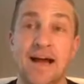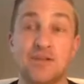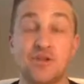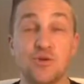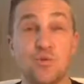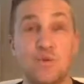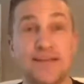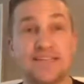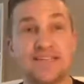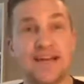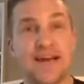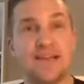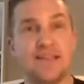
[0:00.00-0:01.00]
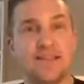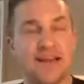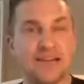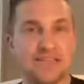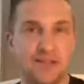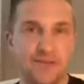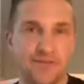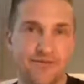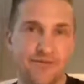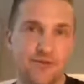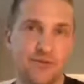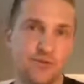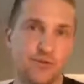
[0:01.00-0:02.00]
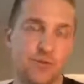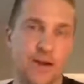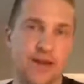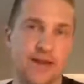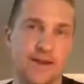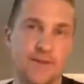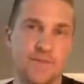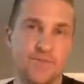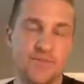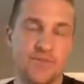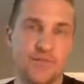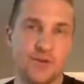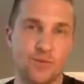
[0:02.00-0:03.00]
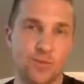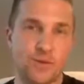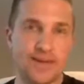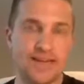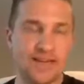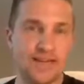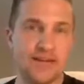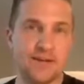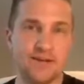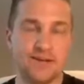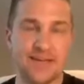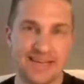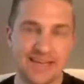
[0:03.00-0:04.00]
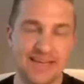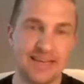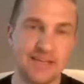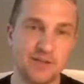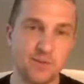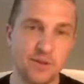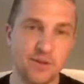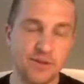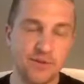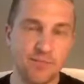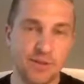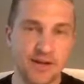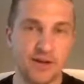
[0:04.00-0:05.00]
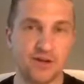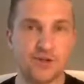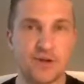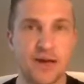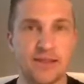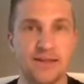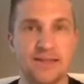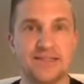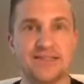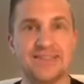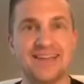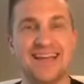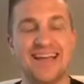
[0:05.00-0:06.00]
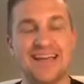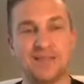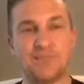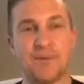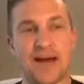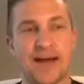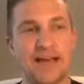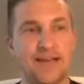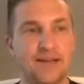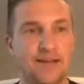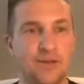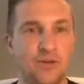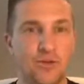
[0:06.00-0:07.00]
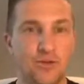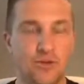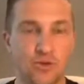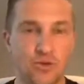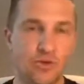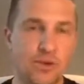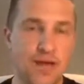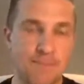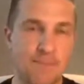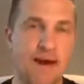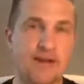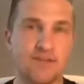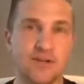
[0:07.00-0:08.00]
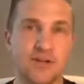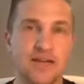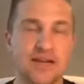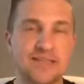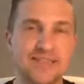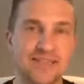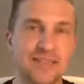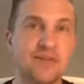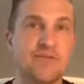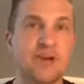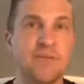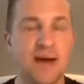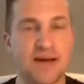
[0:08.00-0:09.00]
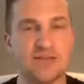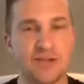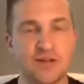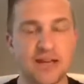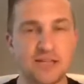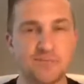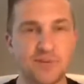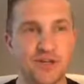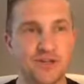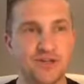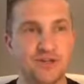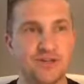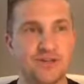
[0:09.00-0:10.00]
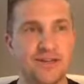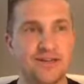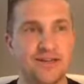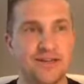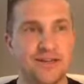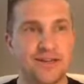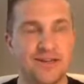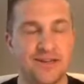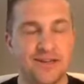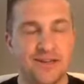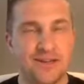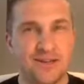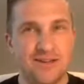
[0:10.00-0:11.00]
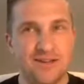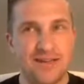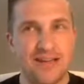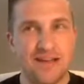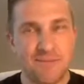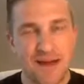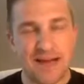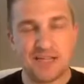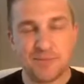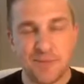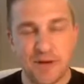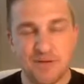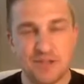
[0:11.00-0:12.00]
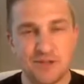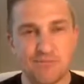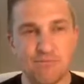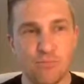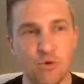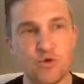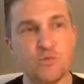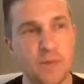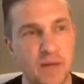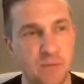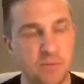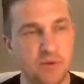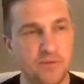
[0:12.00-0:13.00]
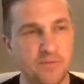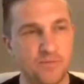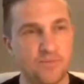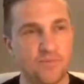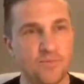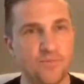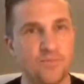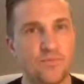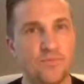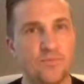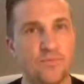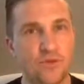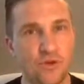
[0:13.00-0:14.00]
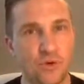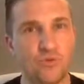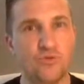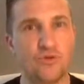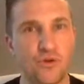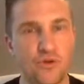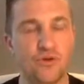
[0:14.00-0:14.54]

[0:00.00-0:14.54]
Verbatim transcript: And so we decided that actually the first way that we need to engage with players or athletes is by doing a masterclass and delivering a masterclass because in my experience, most people don't